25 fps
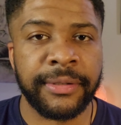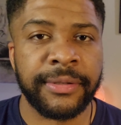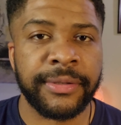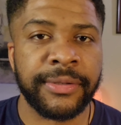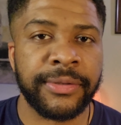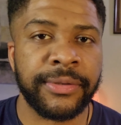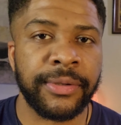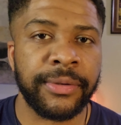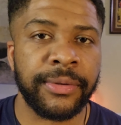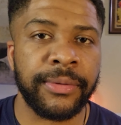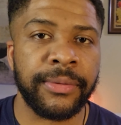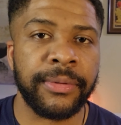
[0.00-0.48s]

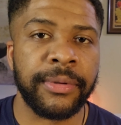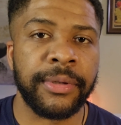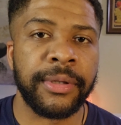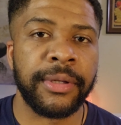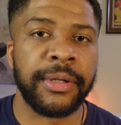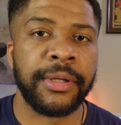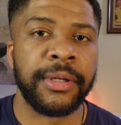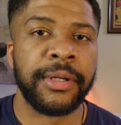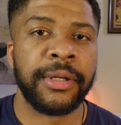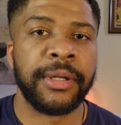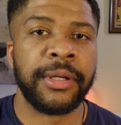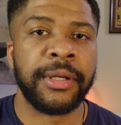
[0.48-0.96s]
So
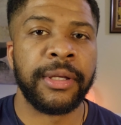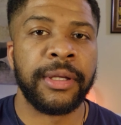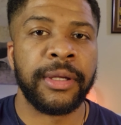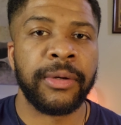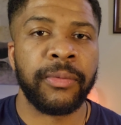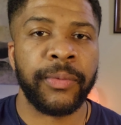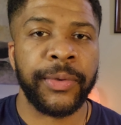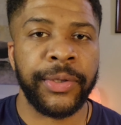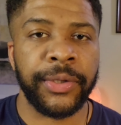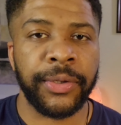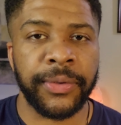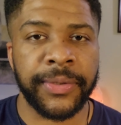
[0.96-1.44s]

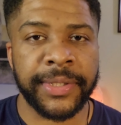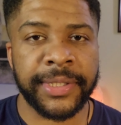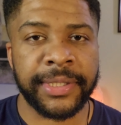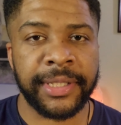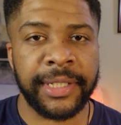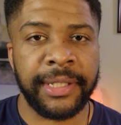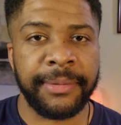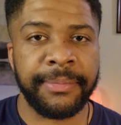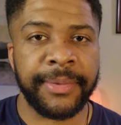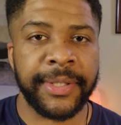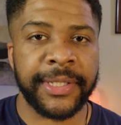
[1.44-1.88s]
when you go to sleep,